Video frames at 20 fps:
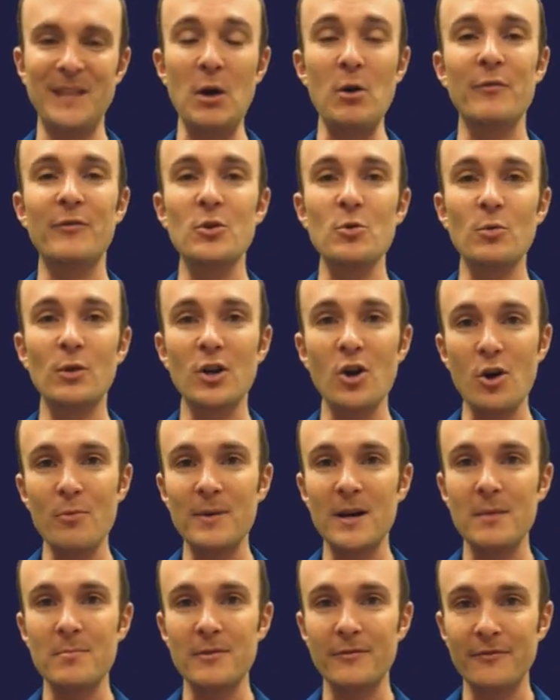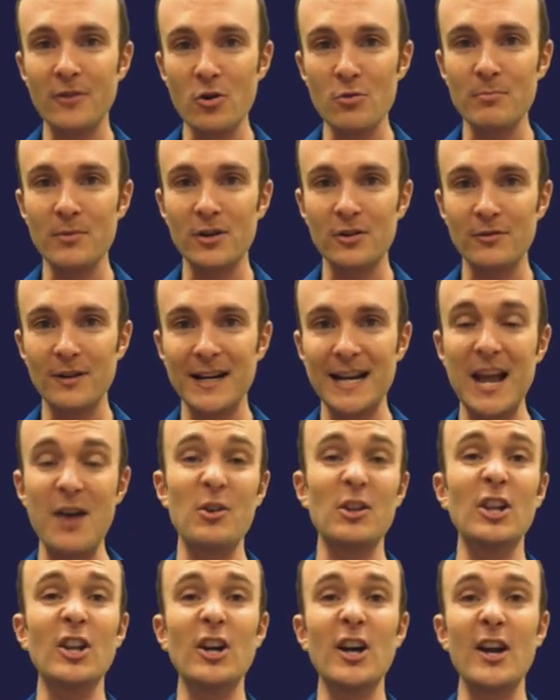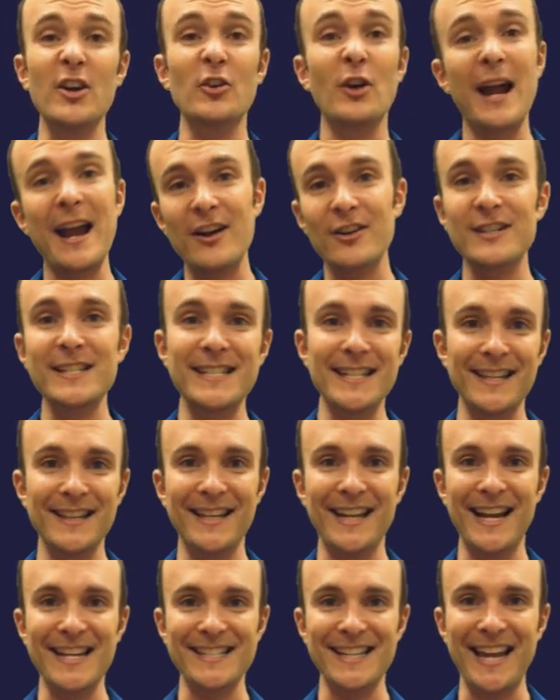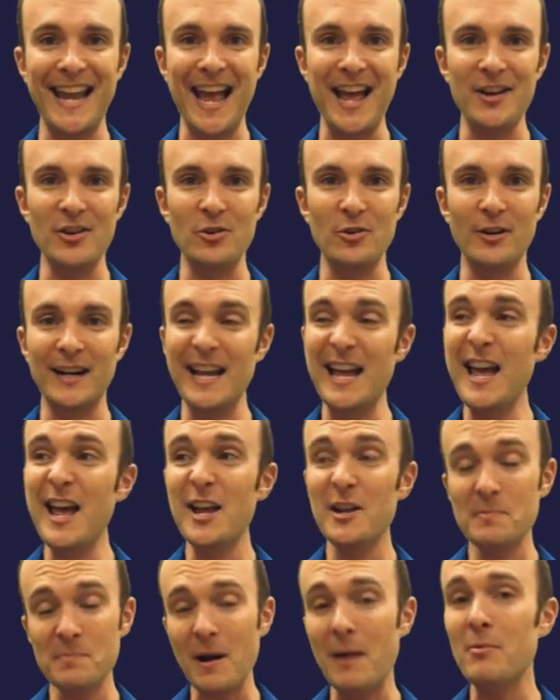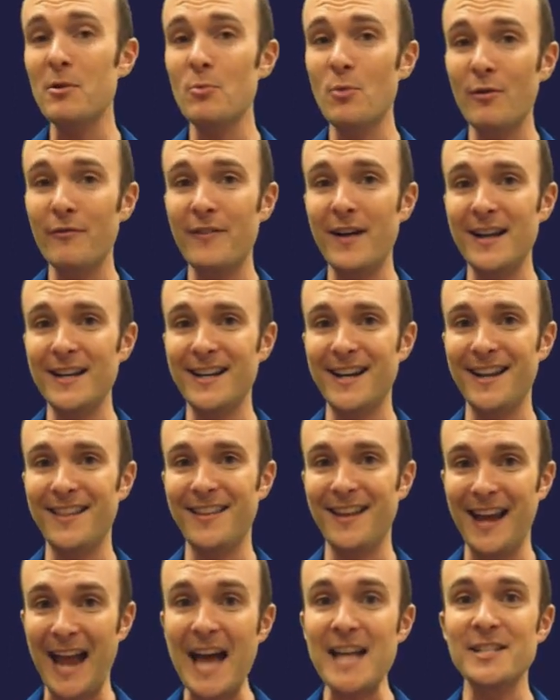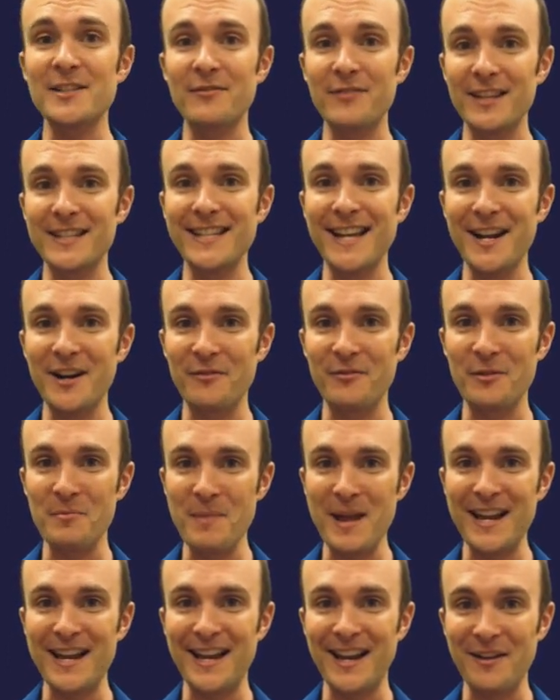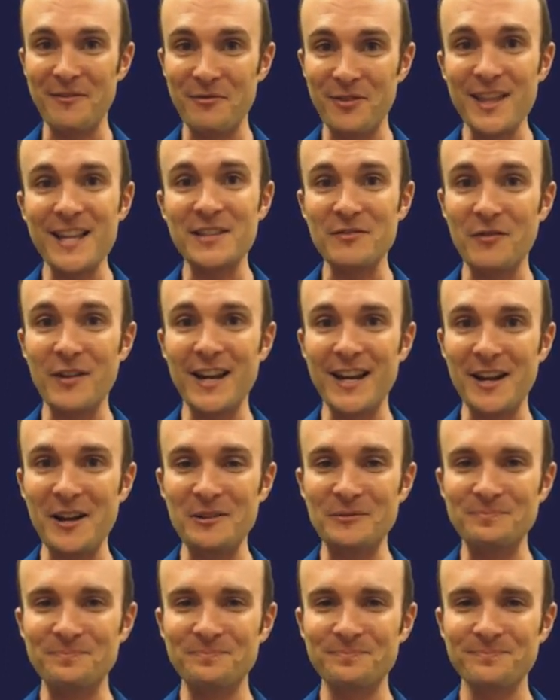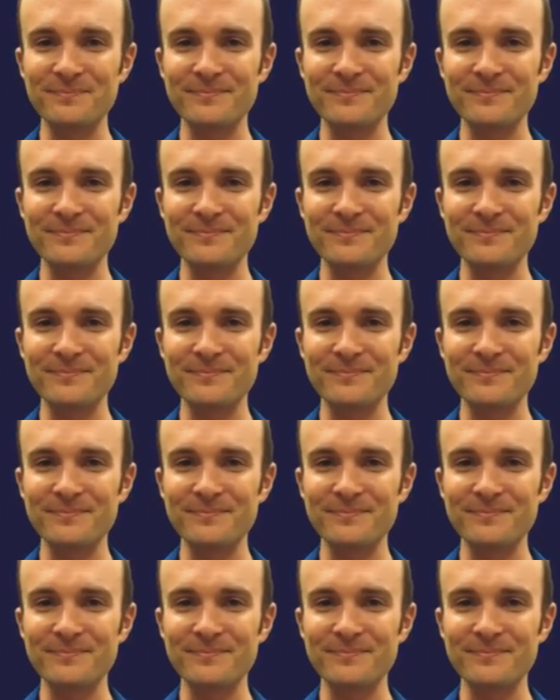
Now, if you were to open up the phone book right now and look under air sealing as a category, you probably won't find anything as of the date of the making of this video.